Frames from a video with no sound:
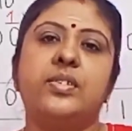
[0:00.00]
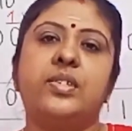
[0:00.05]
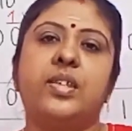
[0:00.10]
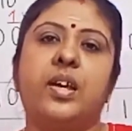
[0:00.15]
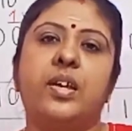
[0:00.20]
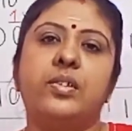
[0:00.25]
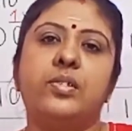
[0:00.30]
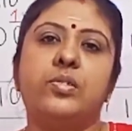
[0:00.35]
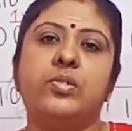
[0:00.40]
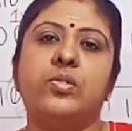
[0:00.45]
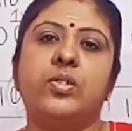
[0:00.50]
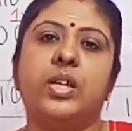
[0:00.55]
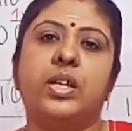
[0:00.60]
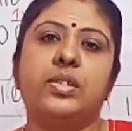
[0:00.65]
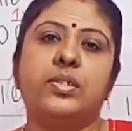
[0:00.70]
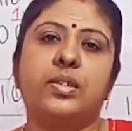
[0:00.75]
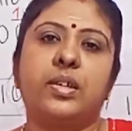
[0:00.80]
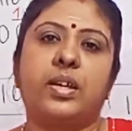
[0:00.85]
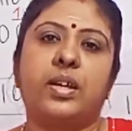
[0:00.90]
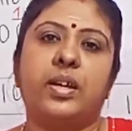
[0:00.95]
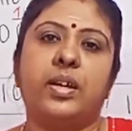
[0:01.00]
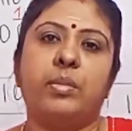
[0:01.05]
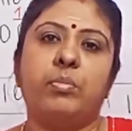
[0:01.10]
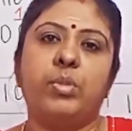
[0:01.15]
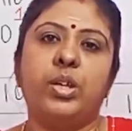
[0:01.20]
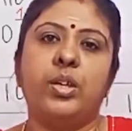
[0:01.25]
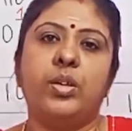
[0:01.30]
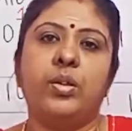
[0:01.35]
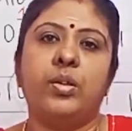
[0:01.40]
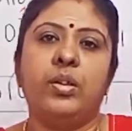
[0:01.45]
Sai Suriyas
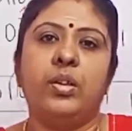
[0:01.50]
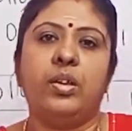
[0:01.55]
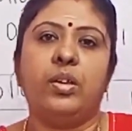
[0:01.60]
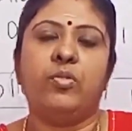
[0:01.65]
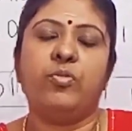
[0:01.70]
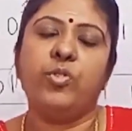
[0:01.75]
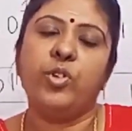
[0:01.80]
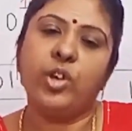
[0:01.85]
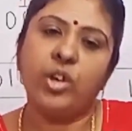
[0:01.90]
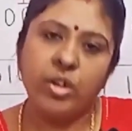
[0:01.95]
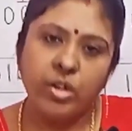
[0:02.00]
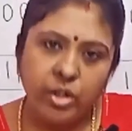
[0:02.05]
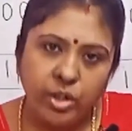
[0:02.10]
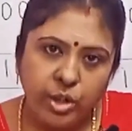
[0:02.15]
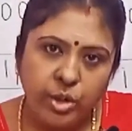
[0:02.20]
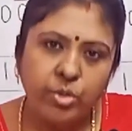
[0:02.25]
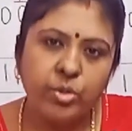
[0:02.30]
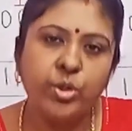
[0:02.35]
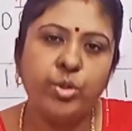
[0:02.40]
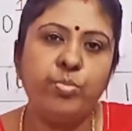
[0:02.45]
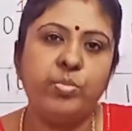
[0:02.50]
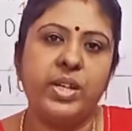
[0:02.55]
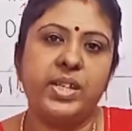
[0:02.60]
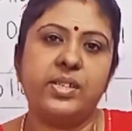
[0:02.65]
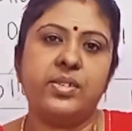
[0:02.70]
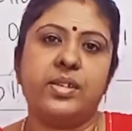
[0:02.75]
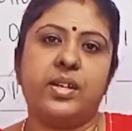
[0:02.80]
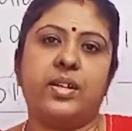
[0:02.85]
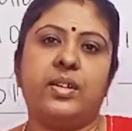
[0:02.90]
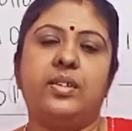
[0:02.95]
Academy. If you are new to my
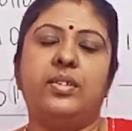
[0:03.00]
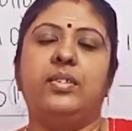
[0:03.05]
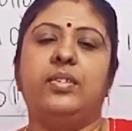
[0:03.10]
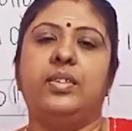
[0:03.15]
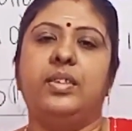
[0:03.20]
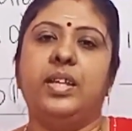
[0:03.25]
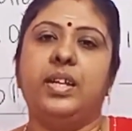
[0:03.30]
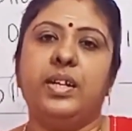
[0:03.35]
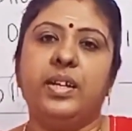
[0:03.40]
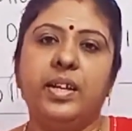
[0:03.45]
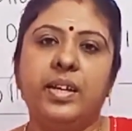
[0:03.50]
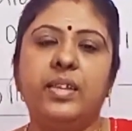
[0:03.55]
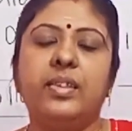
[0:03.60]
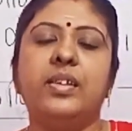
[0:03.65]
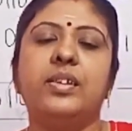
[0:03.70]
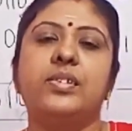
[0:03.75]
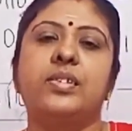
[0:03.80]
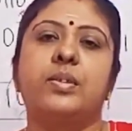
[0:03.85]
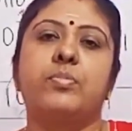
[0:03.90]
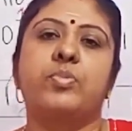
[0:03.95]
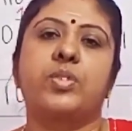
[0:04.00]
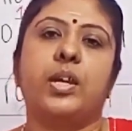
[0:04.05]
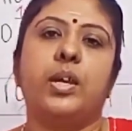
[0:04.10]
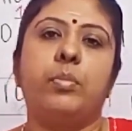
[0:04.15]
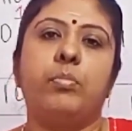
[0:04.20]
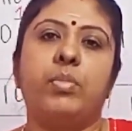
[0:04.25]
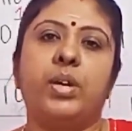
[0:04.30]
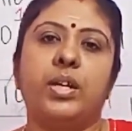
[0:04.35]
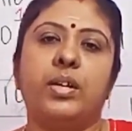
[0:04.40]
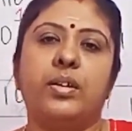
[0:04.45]
channel, then hit the
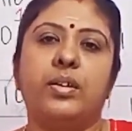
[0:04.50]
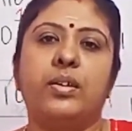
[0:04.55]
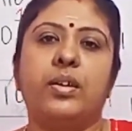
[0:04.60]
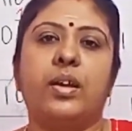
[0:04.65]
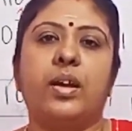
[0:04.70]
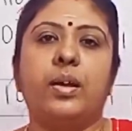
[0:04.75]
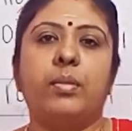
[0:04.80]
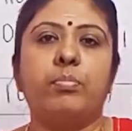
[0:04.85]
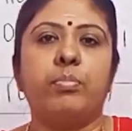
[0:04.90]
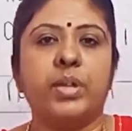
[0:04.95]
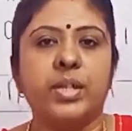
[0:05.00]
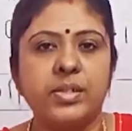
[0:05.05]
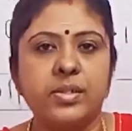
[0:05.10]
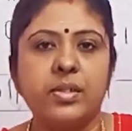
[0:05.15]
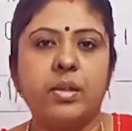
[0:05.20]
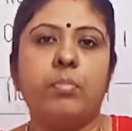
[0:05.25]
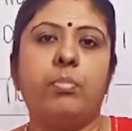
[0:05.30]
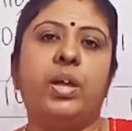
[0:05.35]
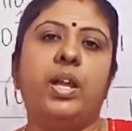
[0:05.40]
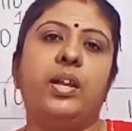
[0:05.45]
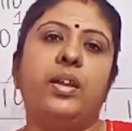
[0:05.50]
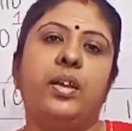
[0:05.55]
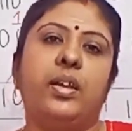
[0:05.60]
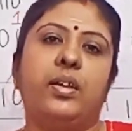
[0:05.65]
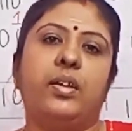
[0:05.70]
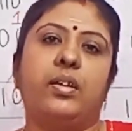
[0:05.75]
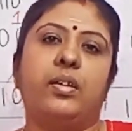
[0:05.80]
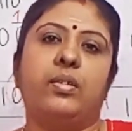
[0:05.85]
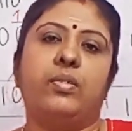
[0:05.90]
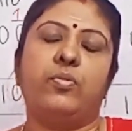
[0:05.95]
subscribe button and press the bell
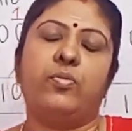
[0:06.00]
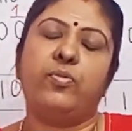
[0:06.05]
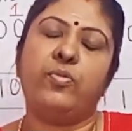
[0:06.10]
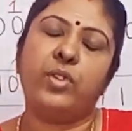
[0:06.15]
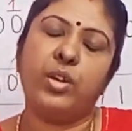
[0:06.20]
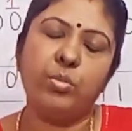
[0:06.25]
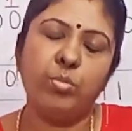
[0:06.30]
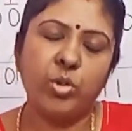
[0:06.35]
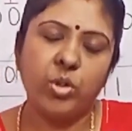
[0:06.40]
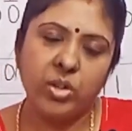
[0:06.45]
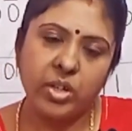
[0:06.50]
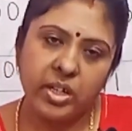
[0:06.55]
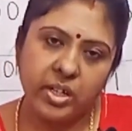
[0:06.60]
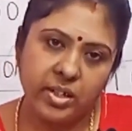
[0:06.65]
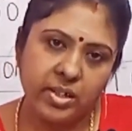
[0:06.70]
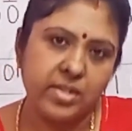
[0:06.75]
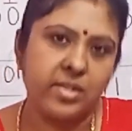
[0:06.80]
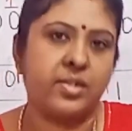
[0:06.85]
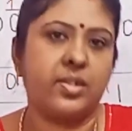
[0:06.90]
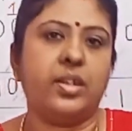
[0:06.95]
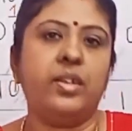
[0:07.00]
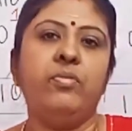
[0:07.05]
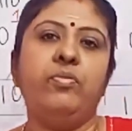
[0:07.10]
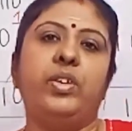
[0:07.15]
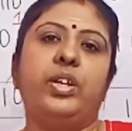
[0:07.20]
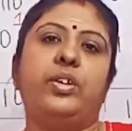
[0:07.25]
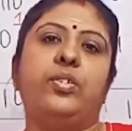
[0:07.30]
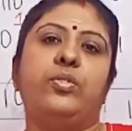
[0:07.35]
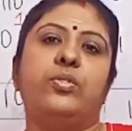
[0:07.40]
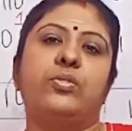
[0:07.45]
icon for more interesting
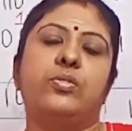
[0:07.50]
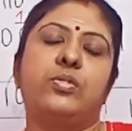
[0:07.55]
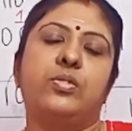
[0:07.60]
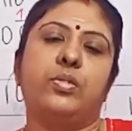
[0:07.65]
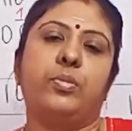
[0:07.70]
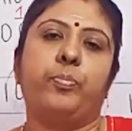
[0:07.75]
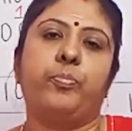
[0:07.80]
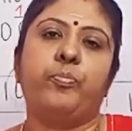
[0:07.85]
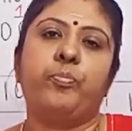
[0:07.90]
videos.